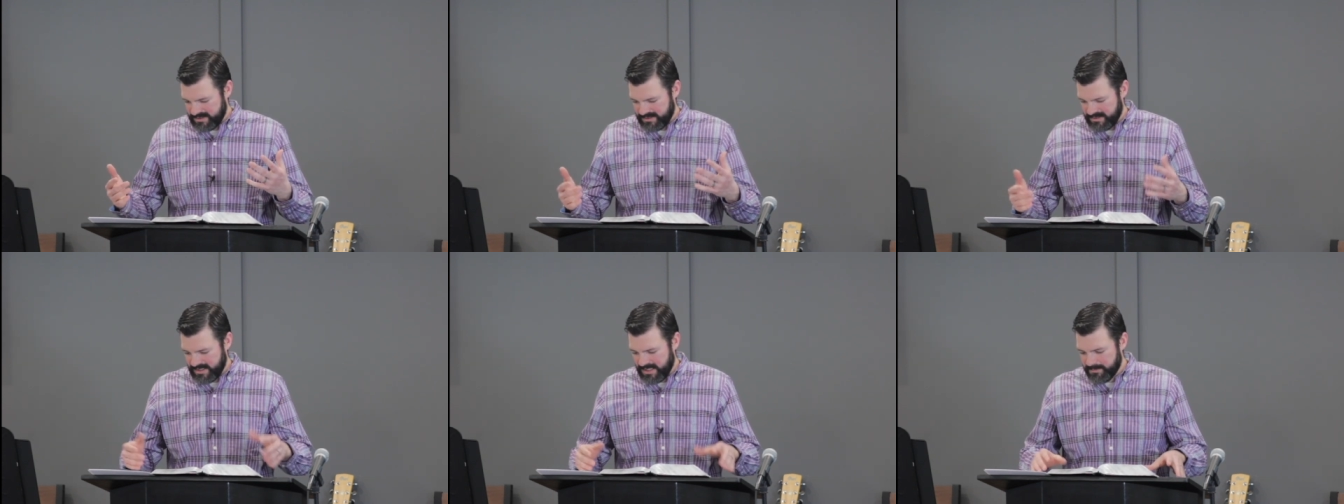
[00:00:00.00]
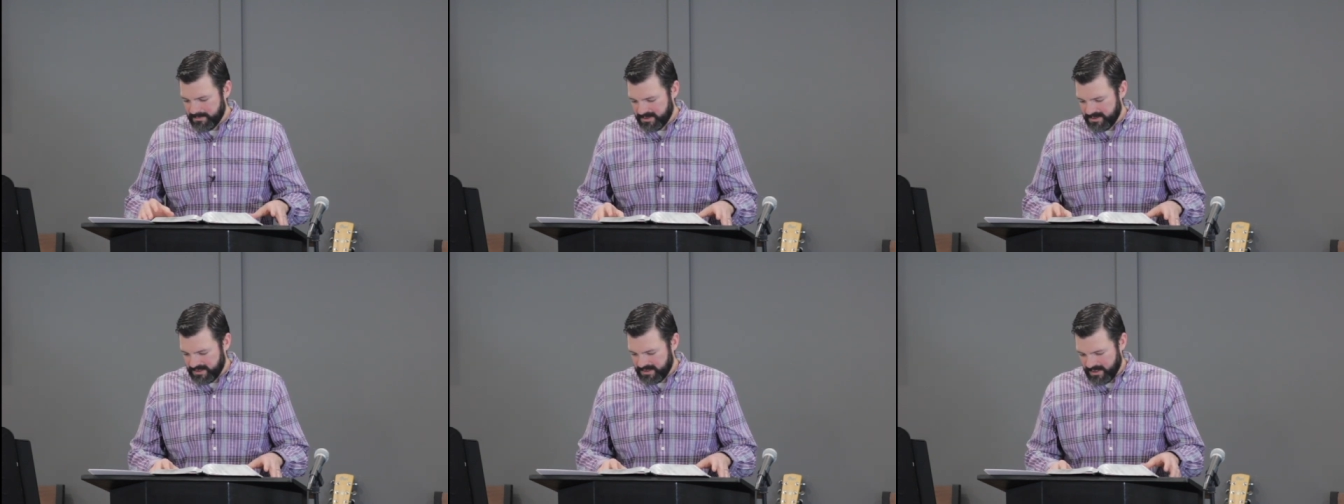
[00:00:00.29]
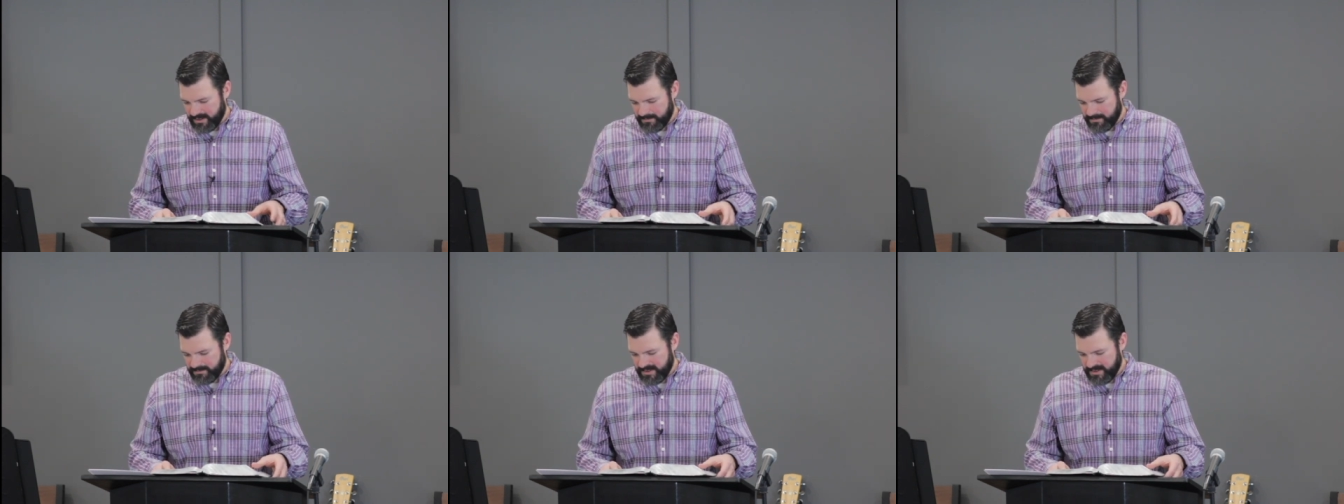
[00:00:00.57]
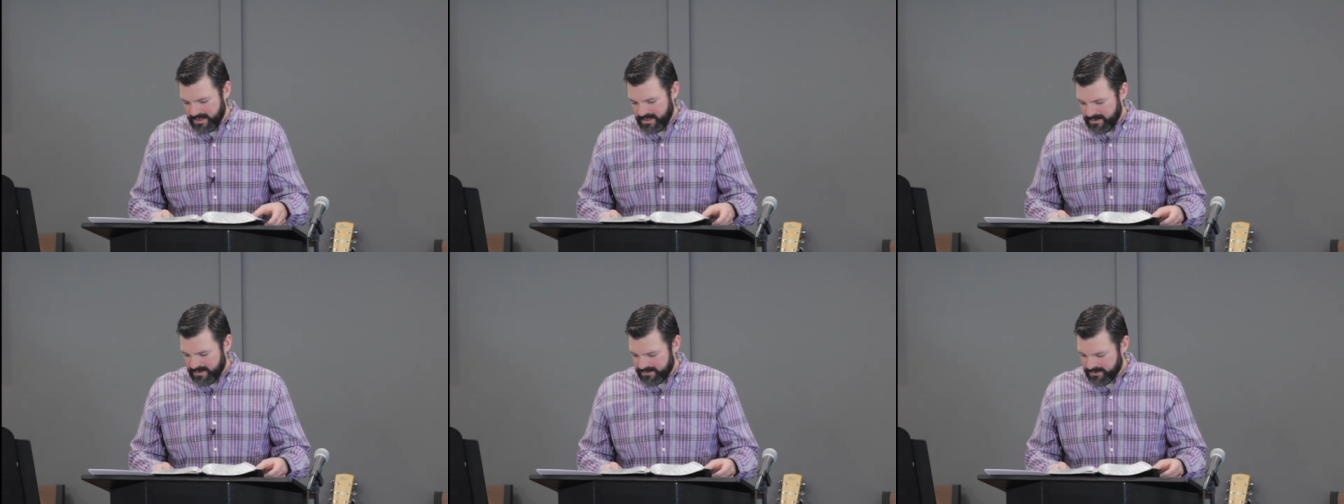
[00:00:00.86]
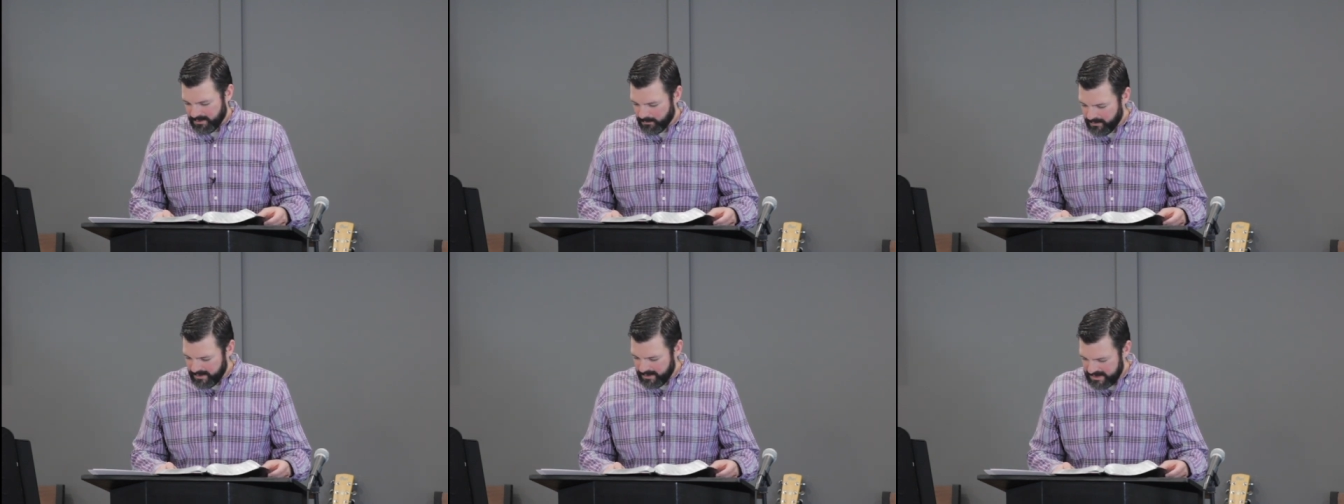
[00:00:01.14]
and they become
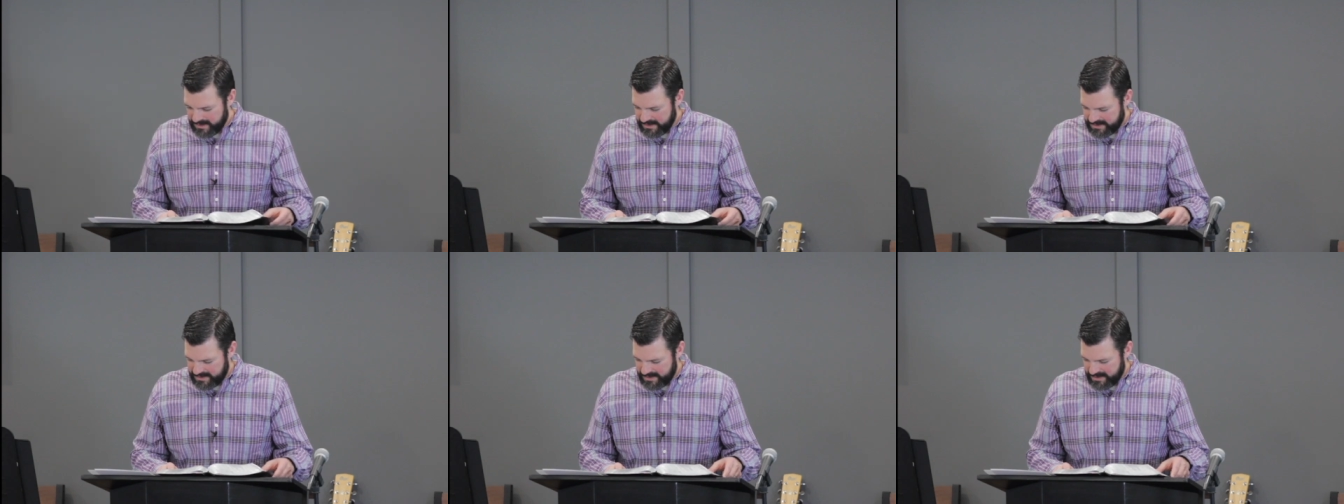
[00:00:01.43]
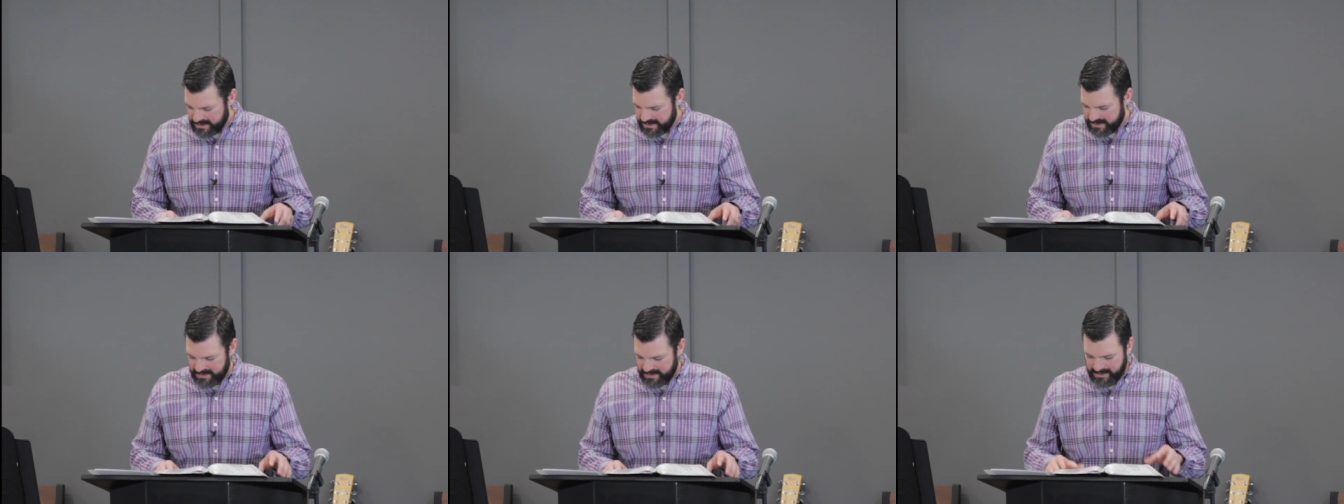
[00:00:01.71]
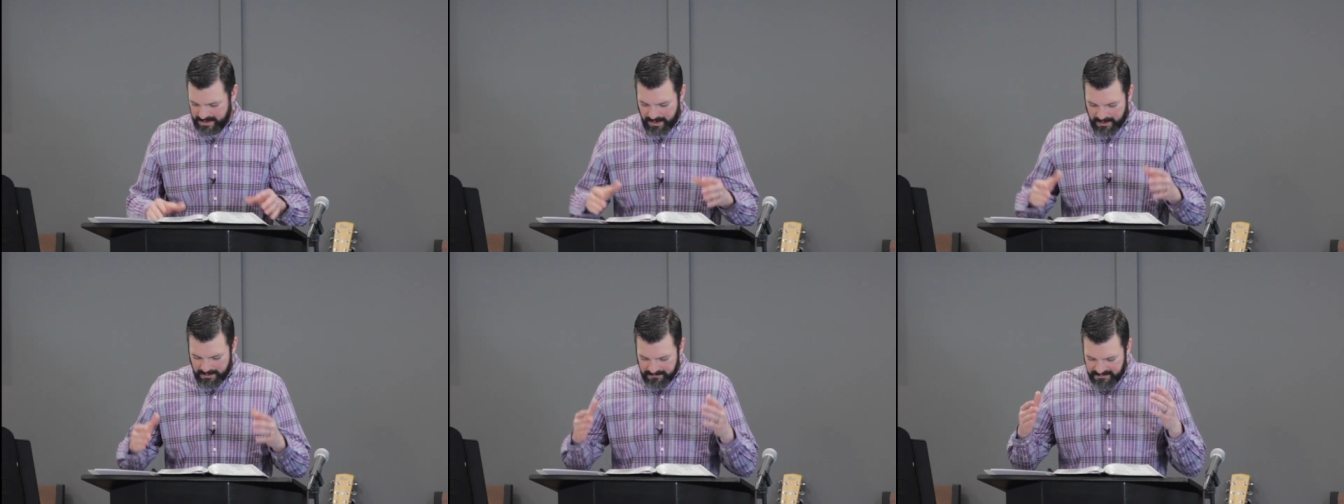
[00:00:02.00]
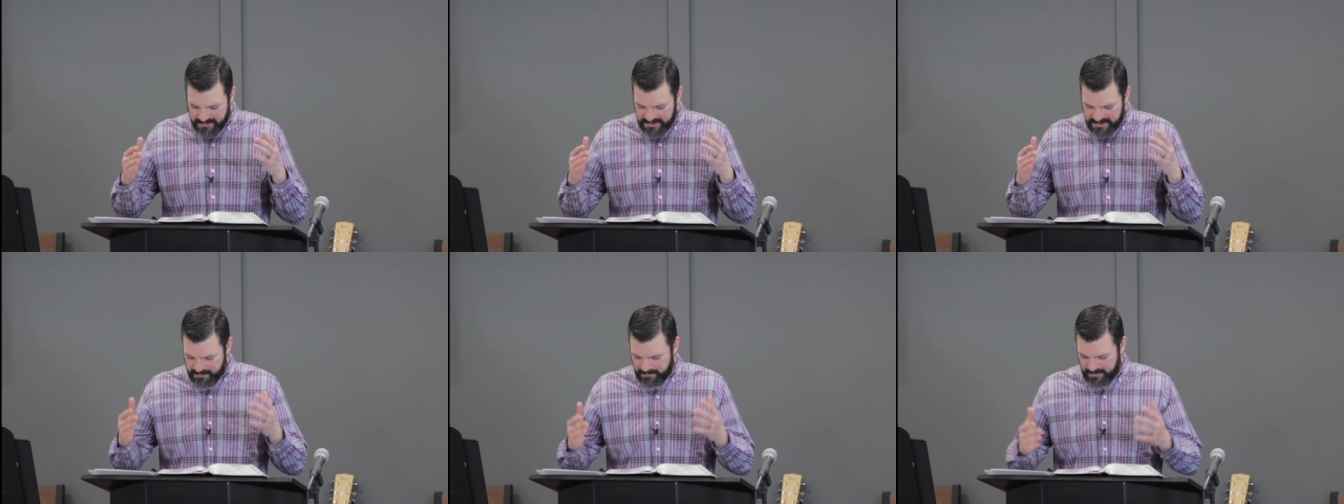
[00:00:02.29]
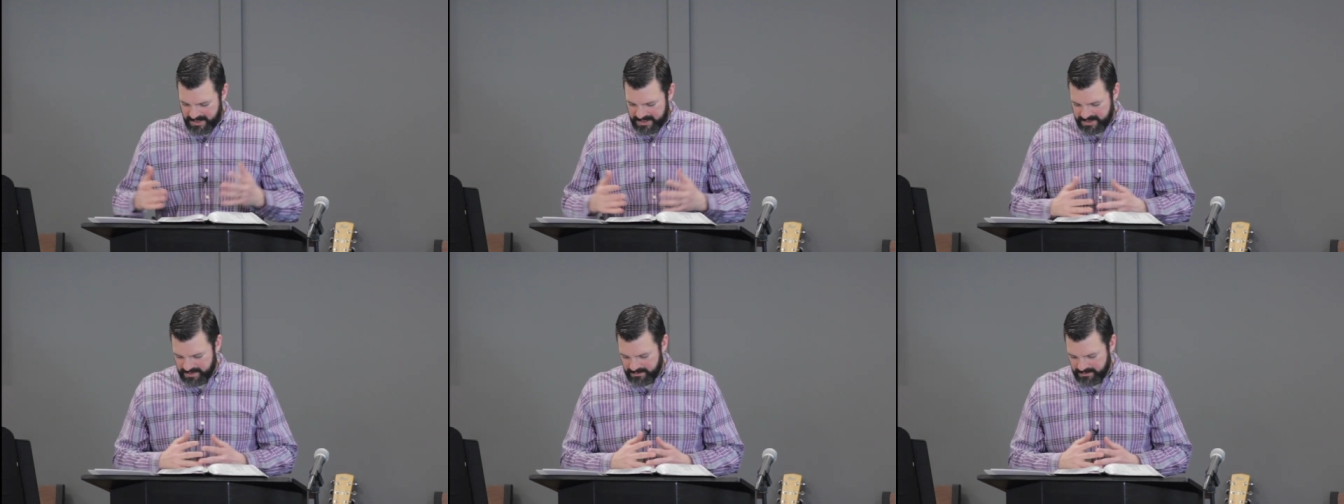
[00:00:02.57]
the witnesses of his
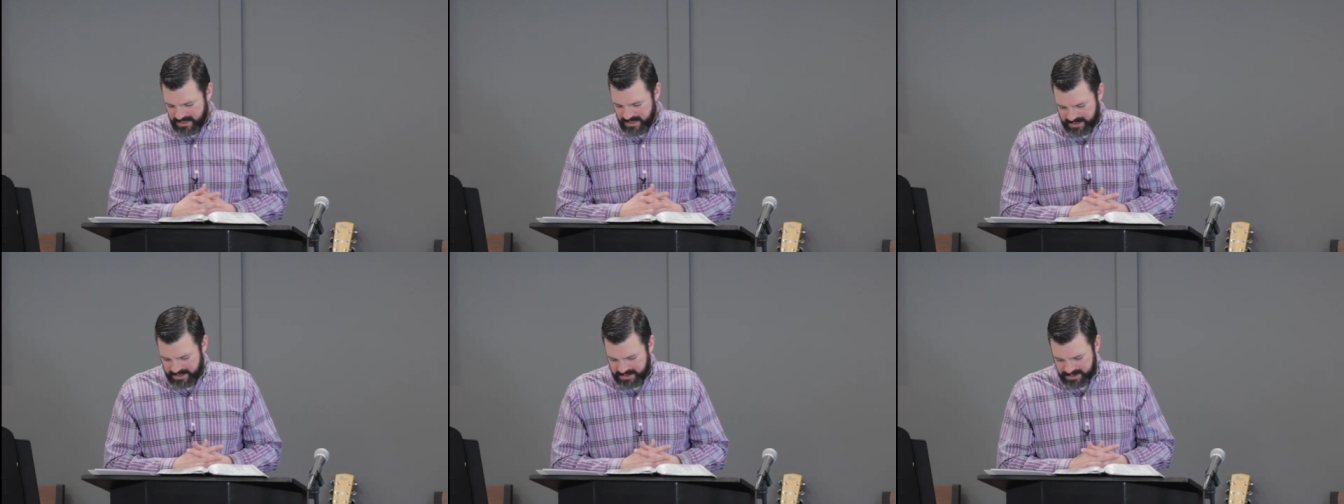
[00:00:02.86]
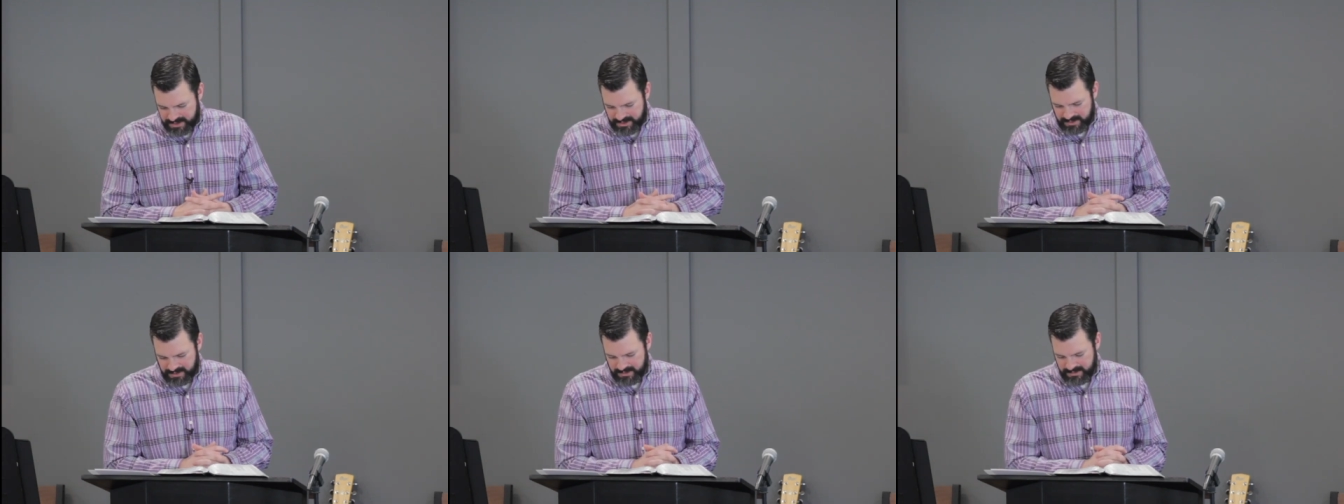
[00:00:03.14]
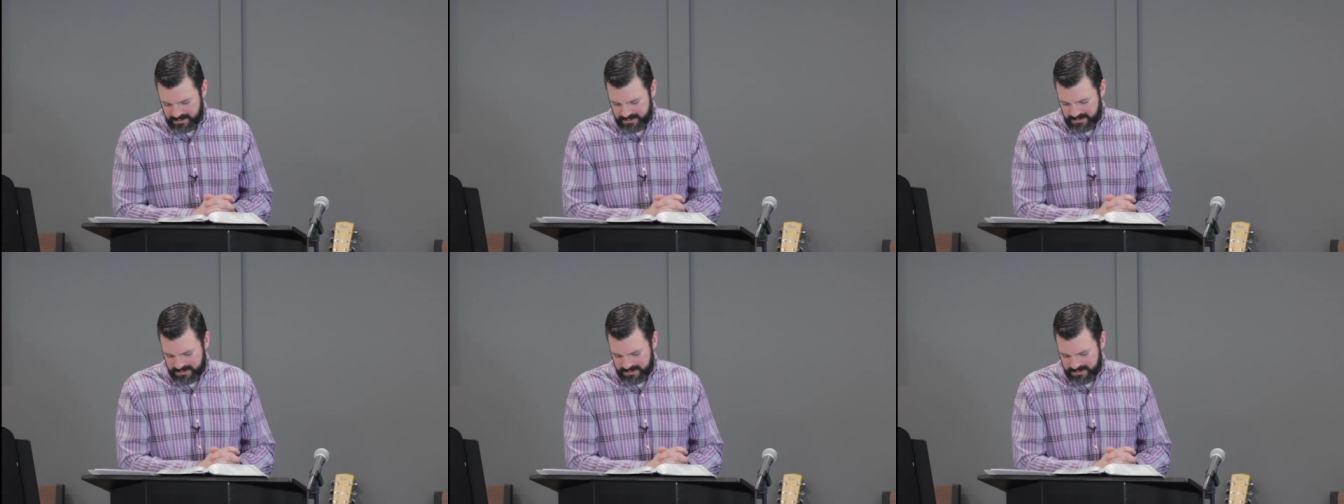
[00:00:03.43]
resurrection.